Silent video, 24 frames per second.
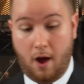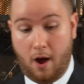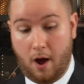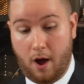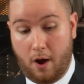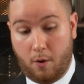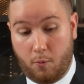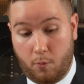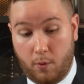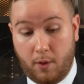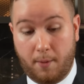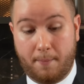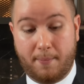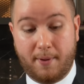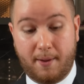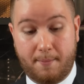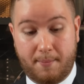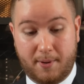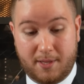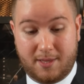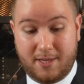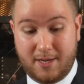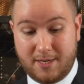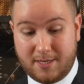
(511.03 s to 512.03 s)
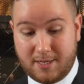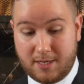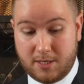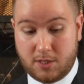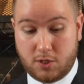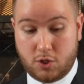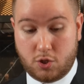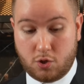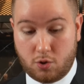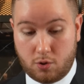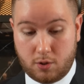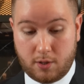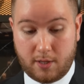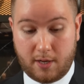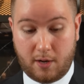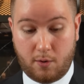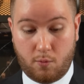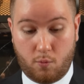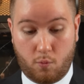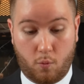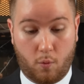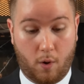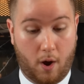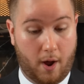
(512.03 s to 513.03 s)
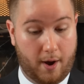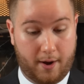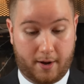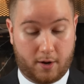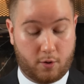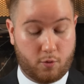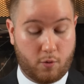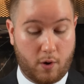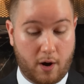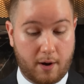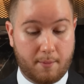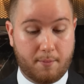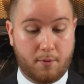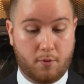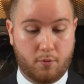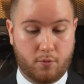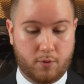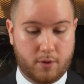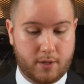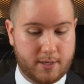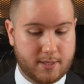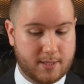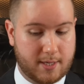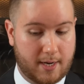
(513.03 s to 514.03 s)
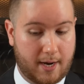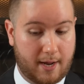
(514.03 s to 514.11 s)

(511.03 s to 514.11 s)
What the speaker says: will be, but this is certainly an incredible release,